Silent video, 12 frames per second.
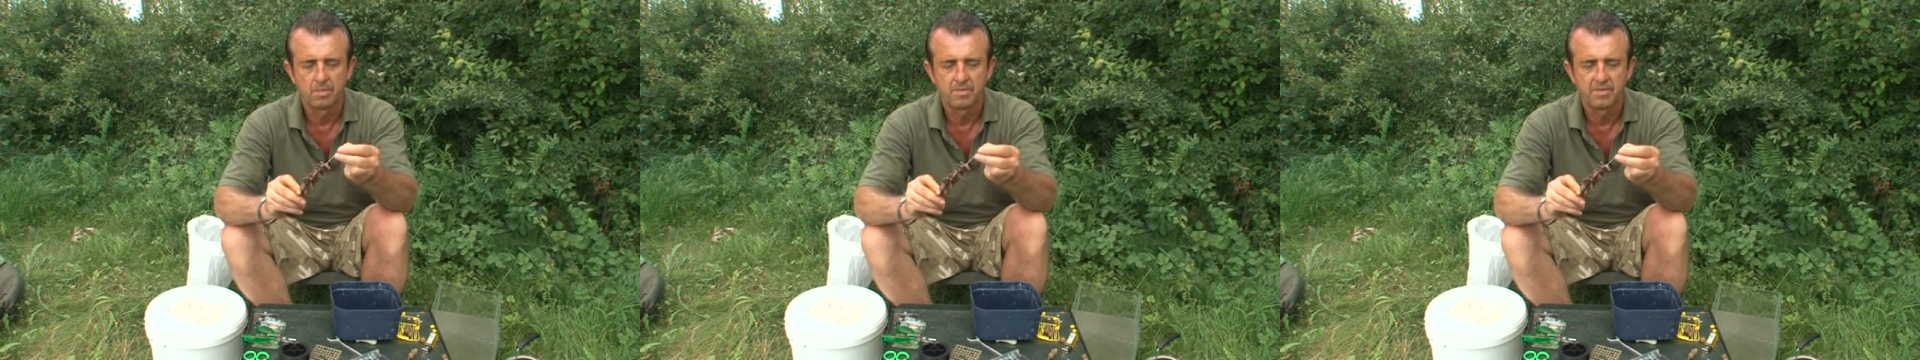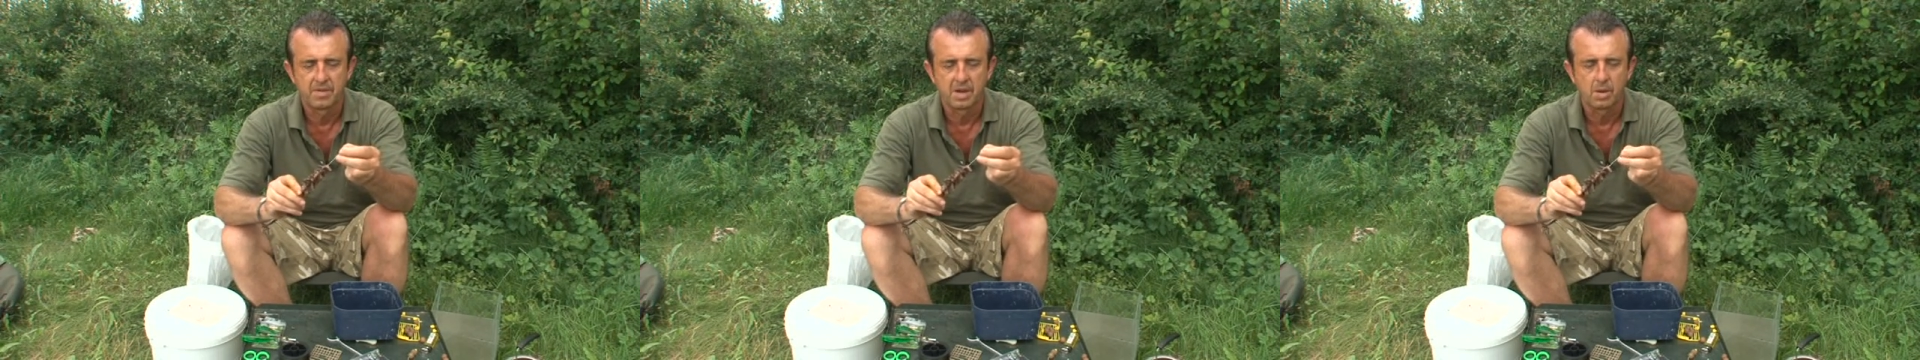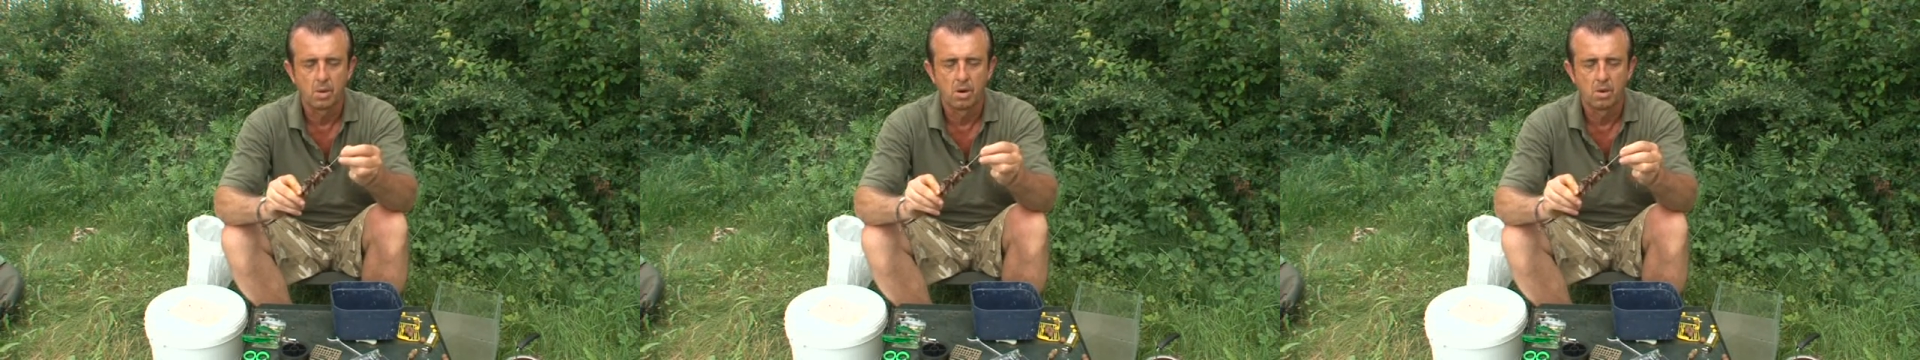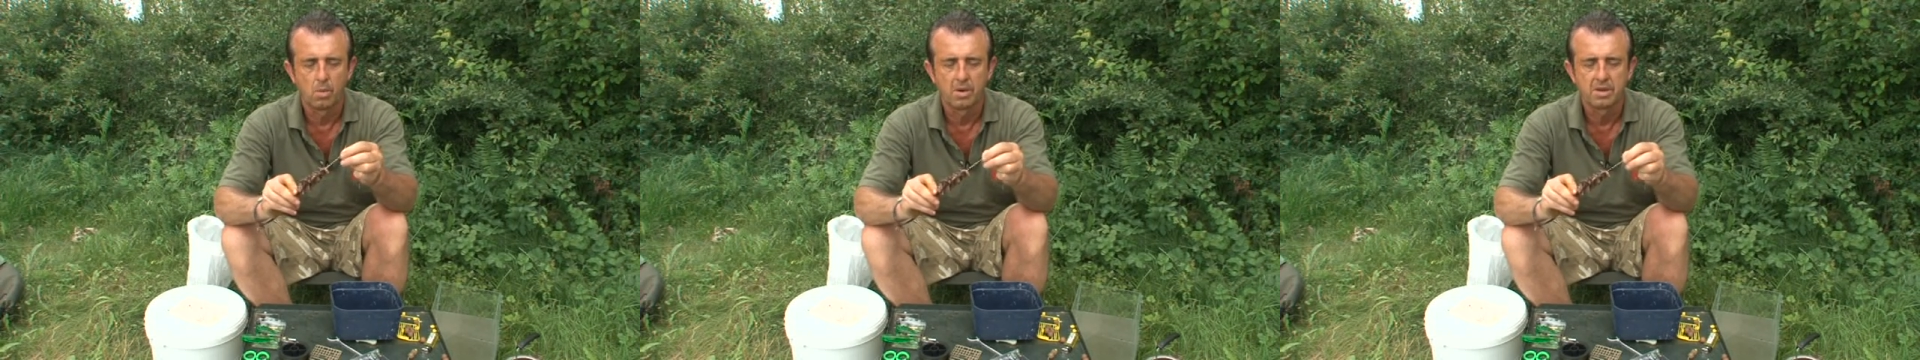3/4
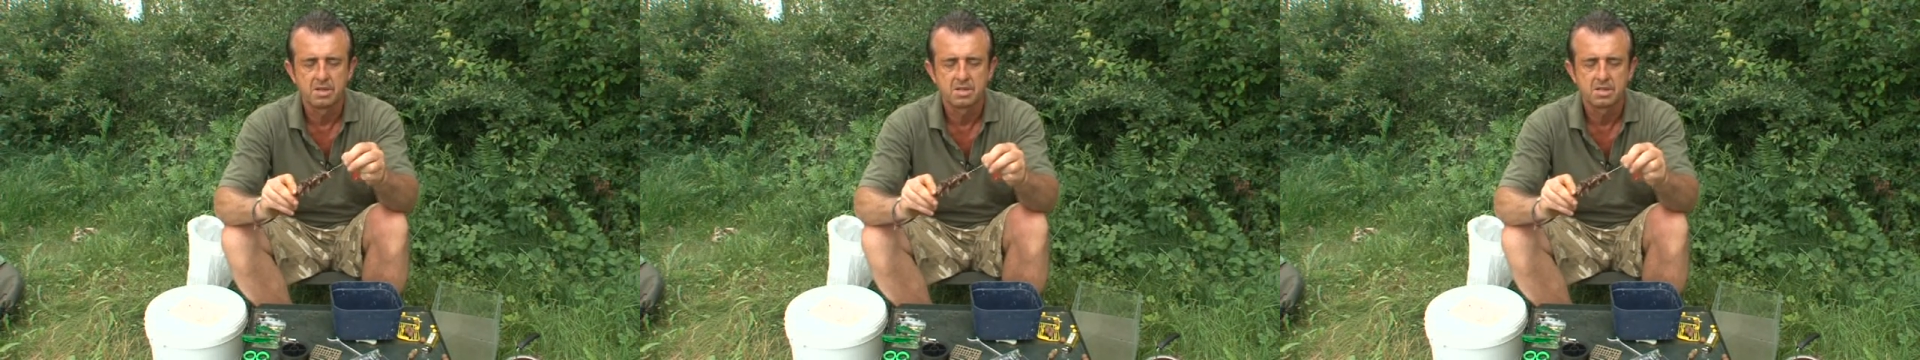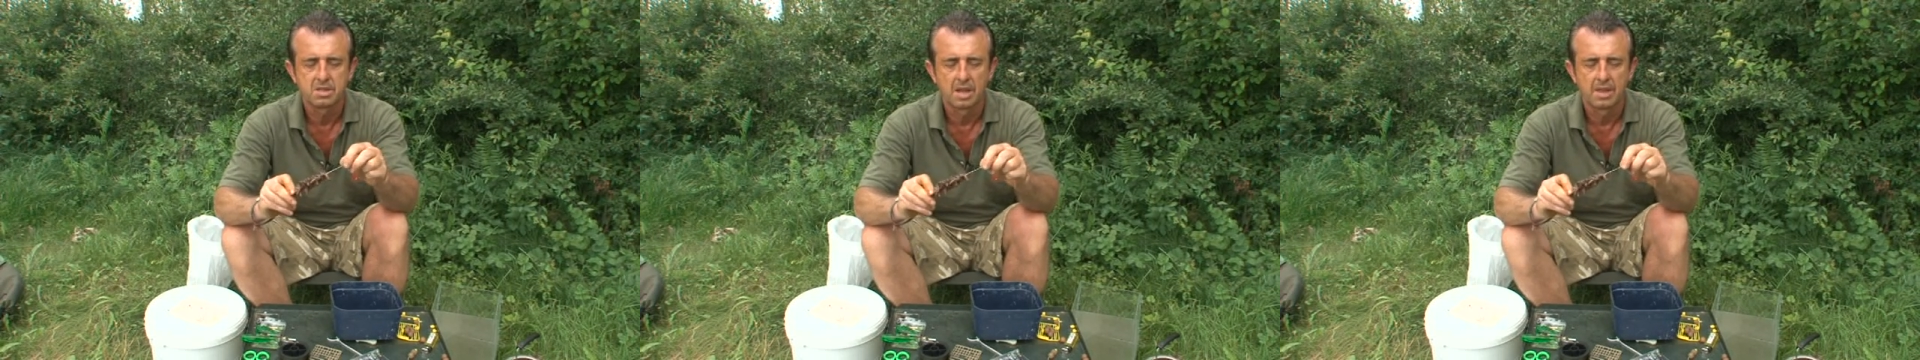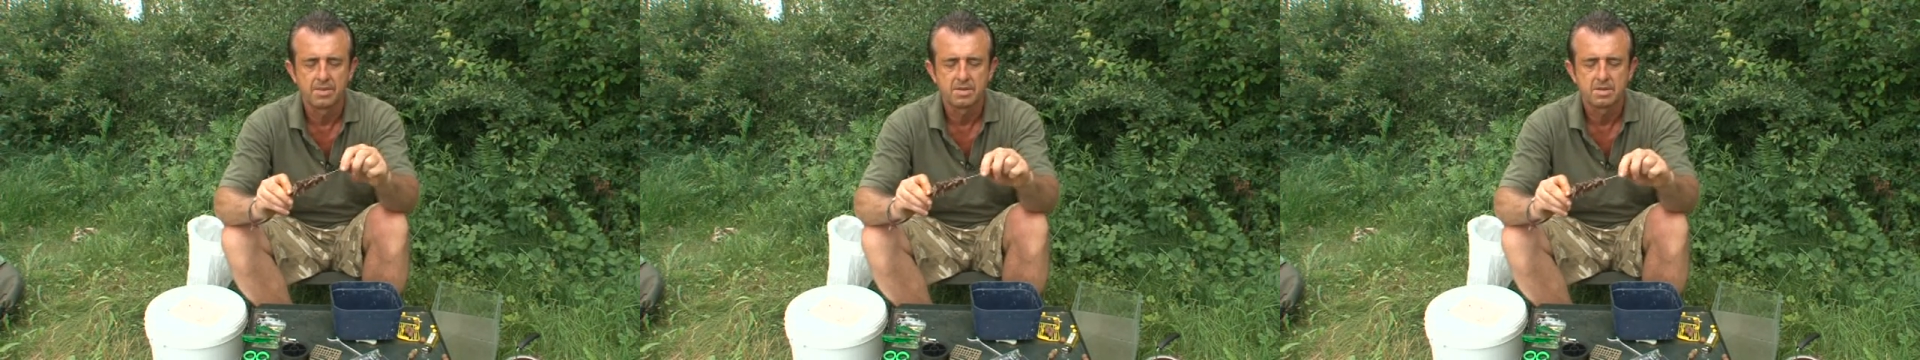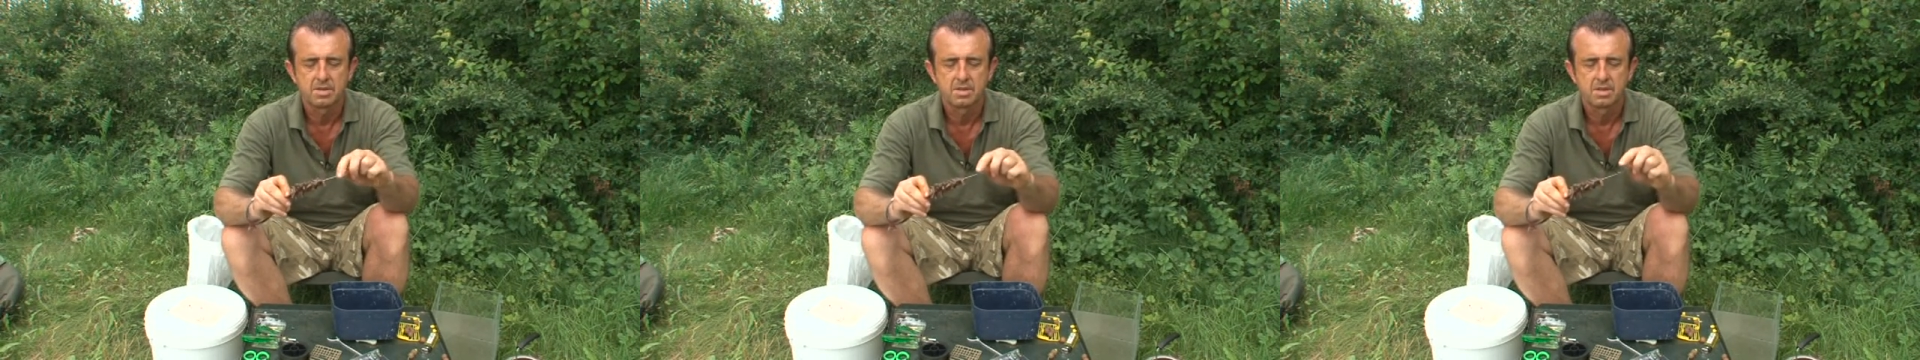1-inch length.